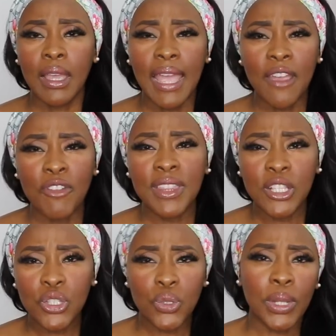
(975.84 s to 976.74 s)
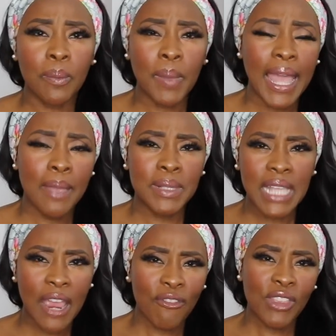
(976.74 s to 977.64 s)
"Everything's sorted, babe.
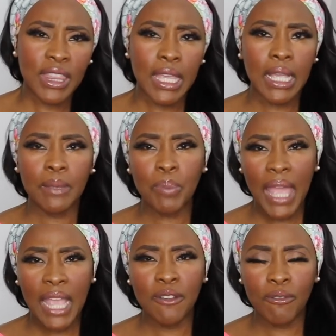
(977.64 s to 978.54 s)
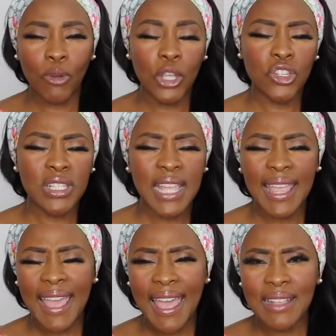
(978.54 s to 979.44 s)
Is everything paid for?" And she'll
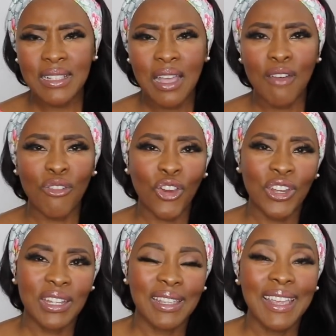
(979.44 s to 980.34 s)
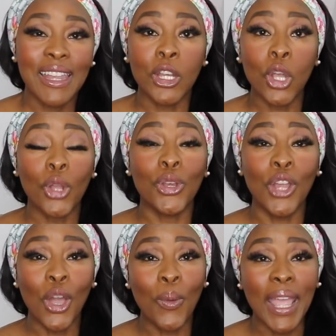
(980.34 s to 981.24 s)
say, "Yeah, it's covered." Not
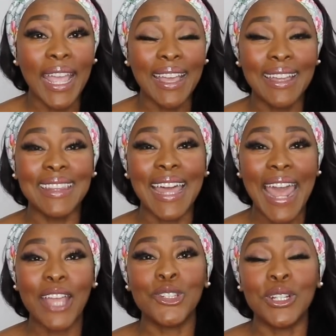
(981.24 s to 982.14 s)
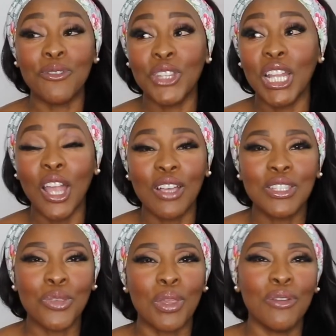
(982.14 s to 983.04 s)
knowing that actually for the
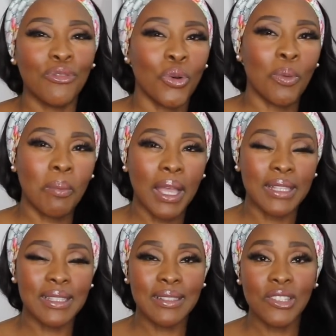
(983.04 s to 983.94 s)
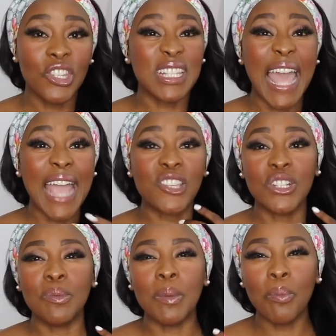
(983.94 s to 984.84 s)
last 3 or 4 months, she's
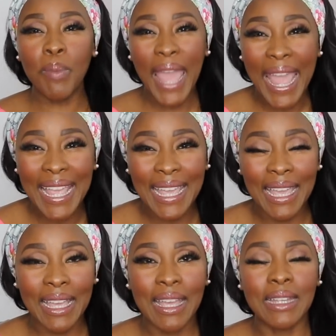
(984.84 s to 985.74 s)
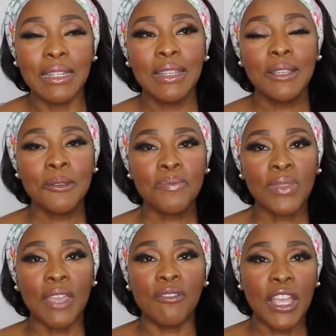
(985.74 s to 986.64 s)
actually been paying. And
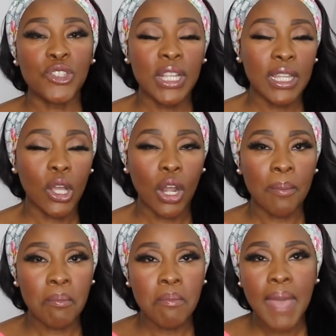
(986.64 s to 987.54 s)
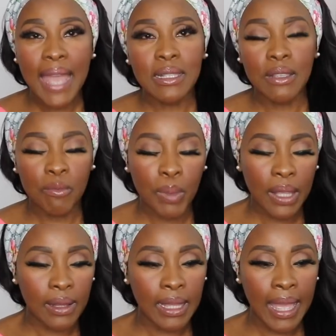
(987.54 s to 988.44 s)
eventually they got a massive
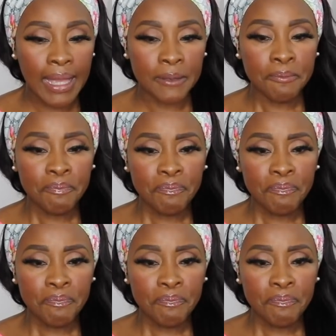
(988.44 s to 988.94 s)
bill, and